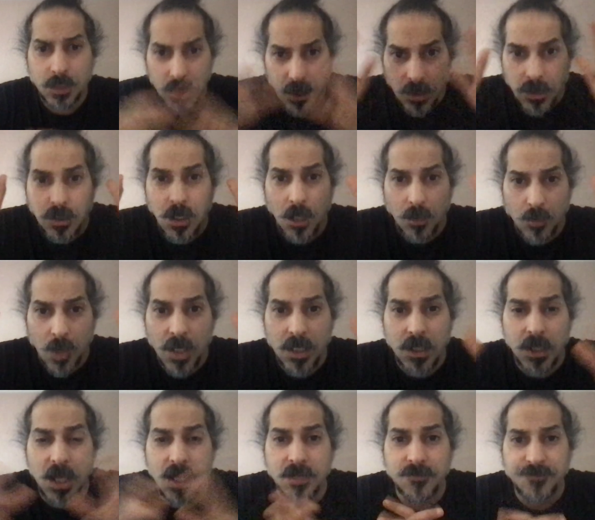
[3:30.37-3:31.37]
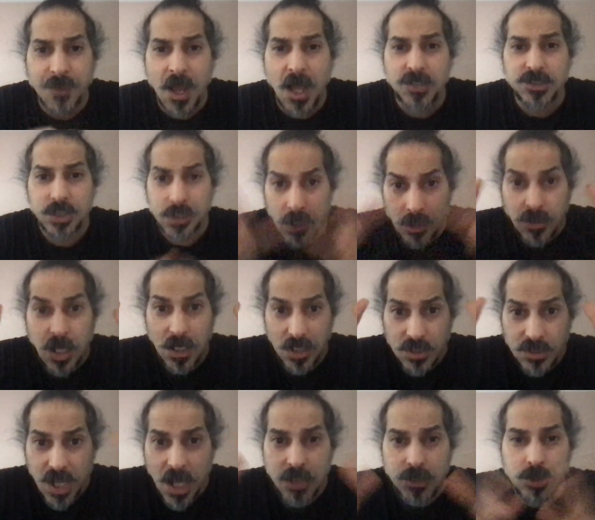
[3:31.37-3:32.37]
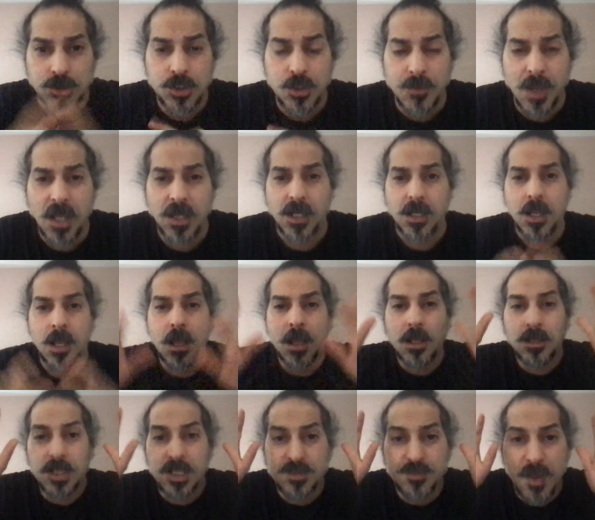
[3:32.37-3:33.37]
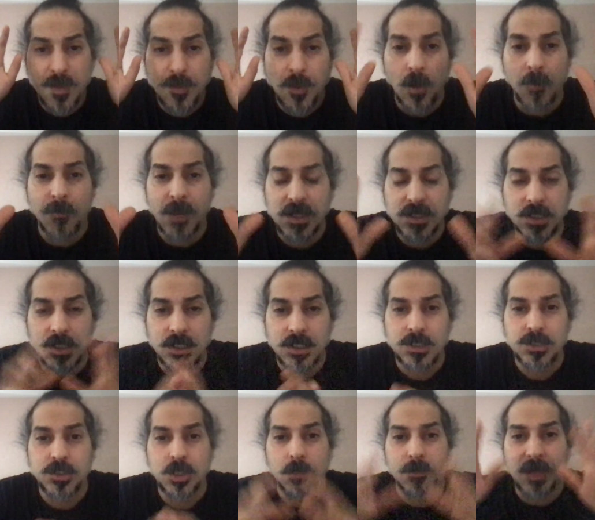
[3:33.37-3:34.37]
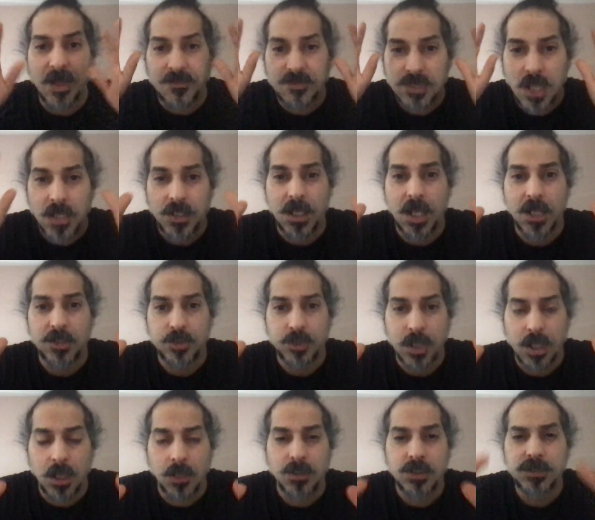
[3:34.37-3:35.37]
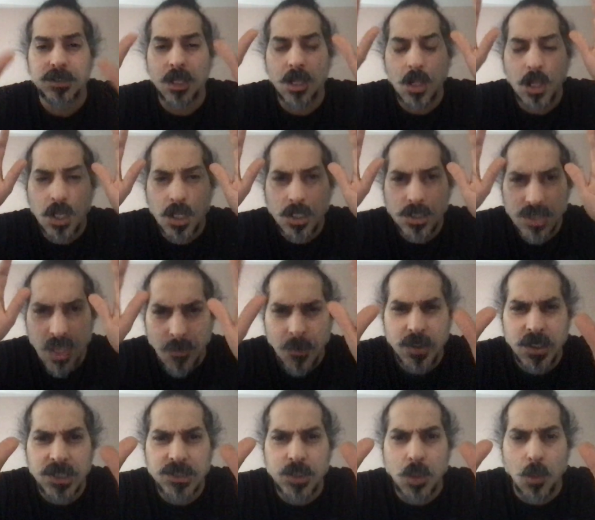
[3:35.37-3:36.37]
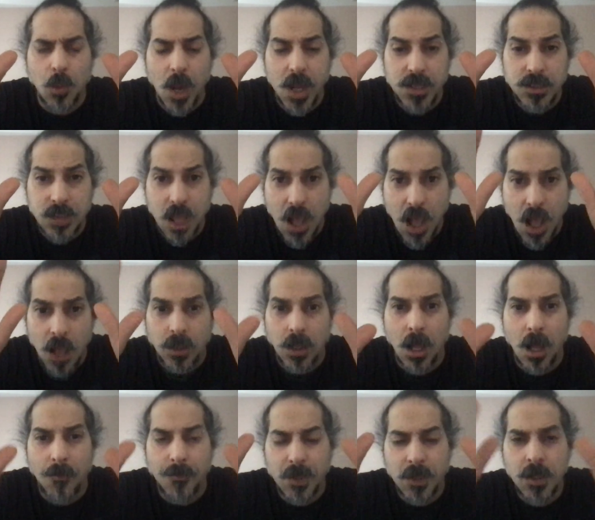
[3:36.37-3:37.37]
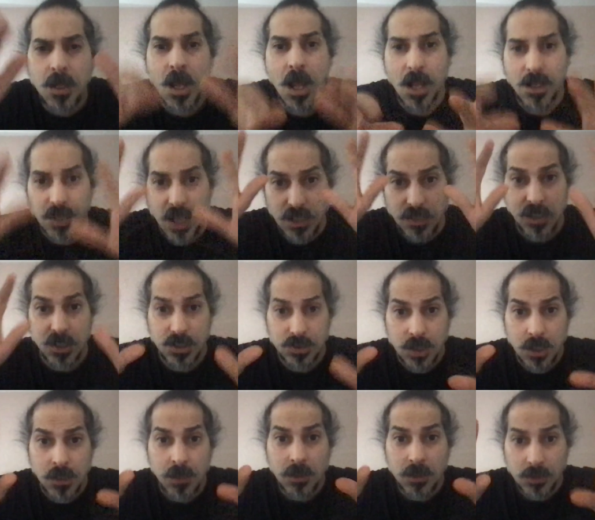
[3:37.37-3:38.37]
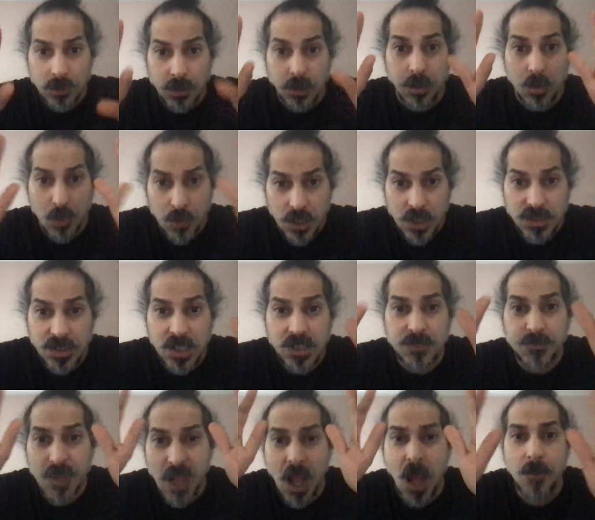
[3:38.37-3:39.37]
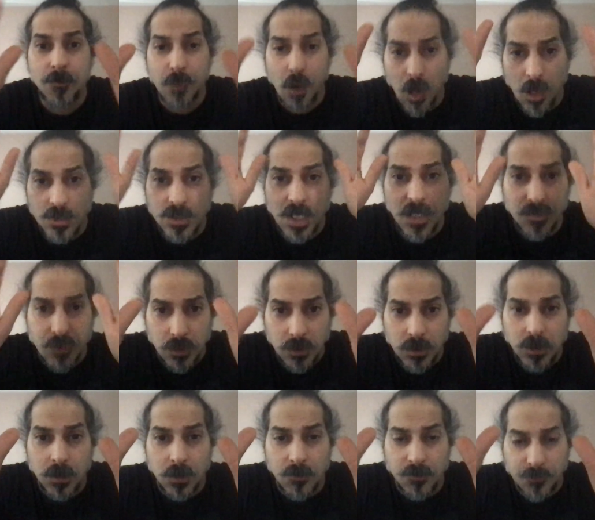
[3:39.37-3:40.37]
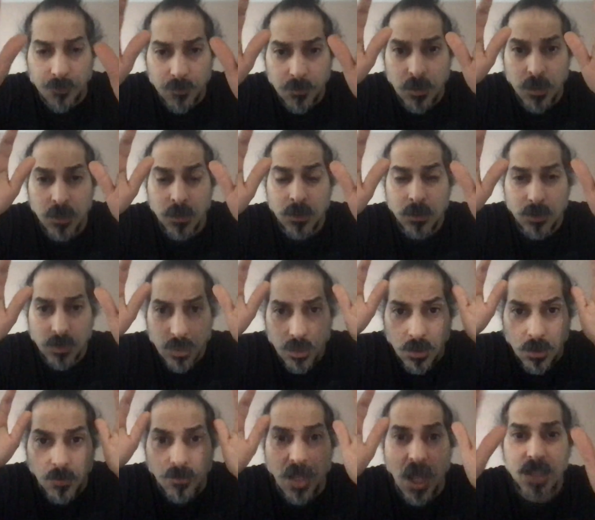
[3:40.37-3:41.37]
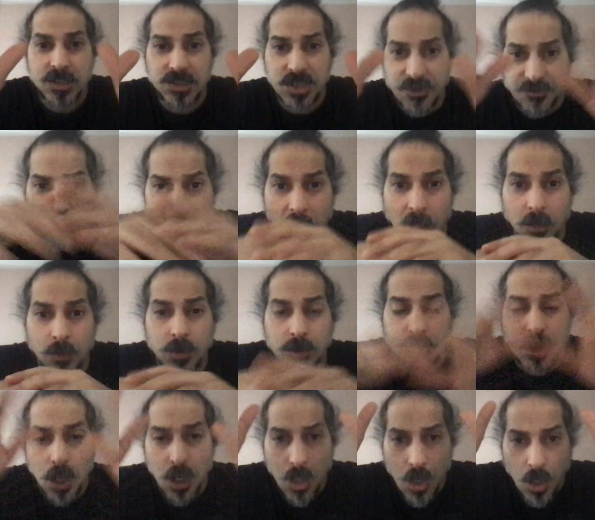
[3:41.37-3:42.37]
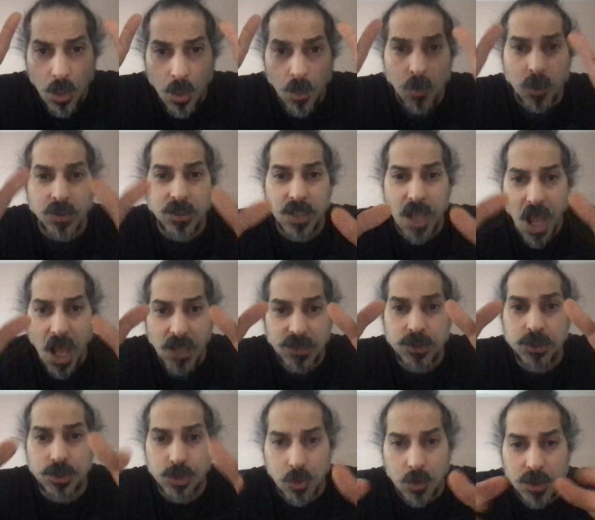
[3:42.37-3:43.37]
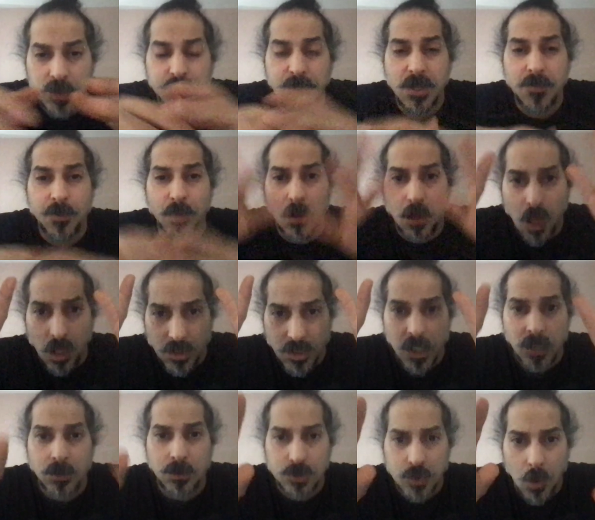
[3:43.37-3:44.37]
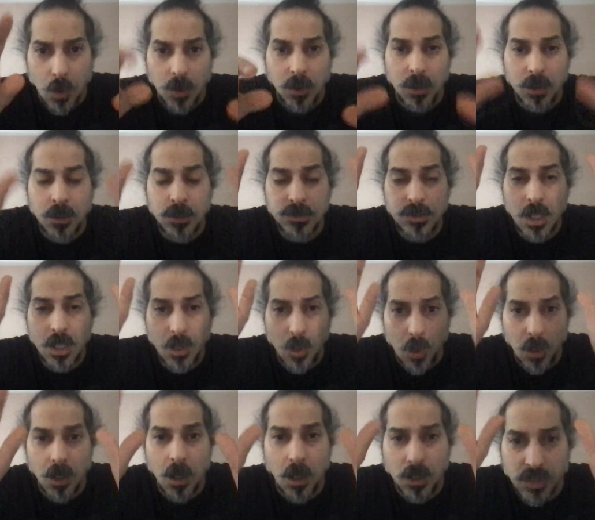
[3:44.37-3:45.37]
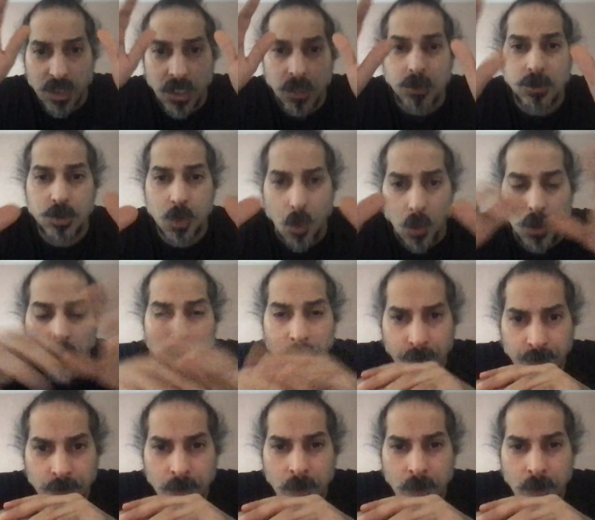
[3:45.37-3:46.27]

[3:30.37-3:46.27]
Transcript: in an unregulated fashion that endangers humanity. These people are mentally disturbed and have psychiatric illness. Someone needs to wake the hell up and get these lunatics behind bars and their little little Nazi followers who would gash Jewish people on Hitler's order on Hitler's order